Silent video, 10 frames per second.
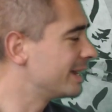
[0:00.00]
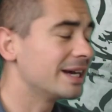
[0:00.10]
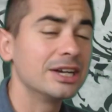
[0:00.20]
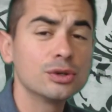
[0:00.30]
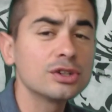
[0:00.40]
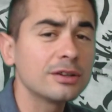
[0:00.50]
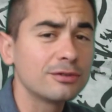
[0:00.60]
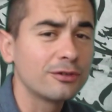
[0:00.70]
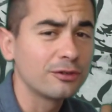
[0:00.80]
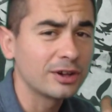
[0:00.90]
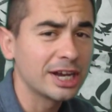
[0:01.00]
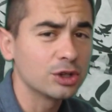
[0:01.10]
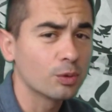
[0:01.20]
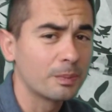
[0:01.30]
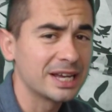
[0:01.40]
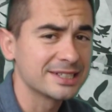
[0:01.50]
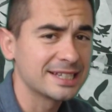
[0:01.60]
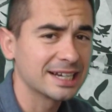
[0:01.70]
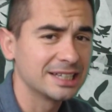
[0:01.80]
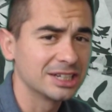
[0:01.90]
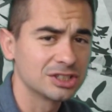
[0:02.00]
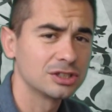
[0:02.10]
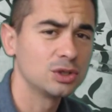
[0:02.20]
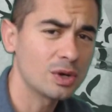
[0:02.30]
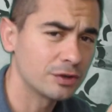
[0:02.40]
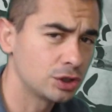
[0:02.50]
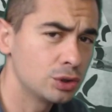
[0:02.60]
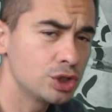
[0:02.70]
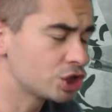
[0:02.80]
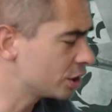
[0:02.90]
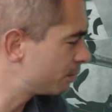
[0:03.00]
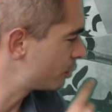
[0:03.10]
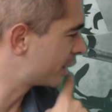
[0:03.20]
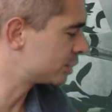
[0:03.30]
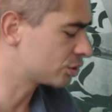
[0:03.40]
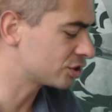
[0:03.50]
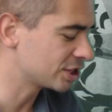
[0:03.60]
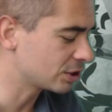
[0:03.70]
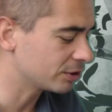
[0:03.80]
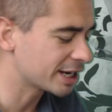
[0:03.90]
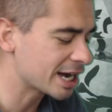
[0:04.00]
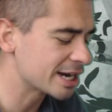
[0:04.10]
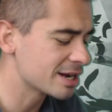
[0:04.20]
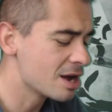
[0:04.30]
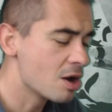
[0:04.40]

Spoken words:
you're not flying your best tactics. You have a 2-ship against a single guy.